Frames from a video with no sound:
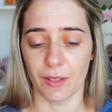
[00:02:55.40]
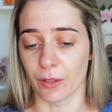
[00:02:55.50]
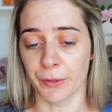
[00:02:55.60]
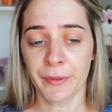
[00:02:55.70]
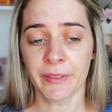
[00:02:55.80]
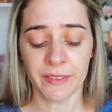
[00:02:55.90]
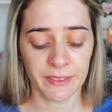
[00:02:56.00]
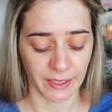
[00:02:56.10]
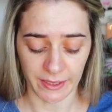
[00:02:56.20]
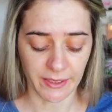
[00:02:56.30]
Lord
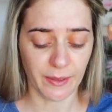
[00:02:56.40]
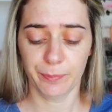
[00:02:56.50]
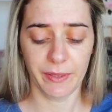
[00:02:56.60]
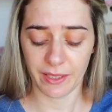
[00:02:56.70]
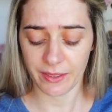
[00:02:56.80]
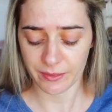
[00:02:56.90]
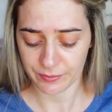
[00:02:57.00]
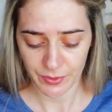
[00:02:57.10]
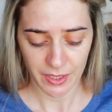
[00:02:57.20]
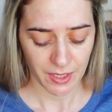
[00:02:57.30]
help me,
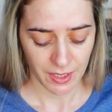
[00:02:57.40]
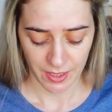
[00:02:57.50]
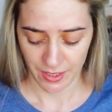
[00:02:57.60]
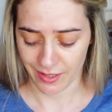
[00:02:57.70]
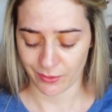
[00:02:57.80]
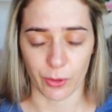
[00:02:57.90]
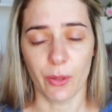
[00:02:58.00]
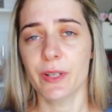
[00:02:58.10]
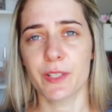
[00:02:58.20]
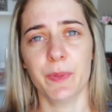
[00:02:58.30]
I'll
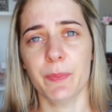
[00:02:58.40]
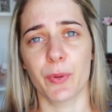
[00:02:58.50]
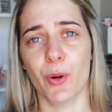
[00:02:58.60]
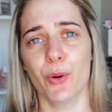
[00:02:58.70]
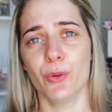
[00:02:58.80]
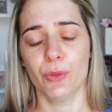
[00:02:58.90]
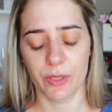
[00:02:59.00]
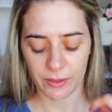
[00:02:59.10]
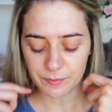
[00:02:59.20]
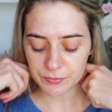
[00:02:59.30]
always be broke.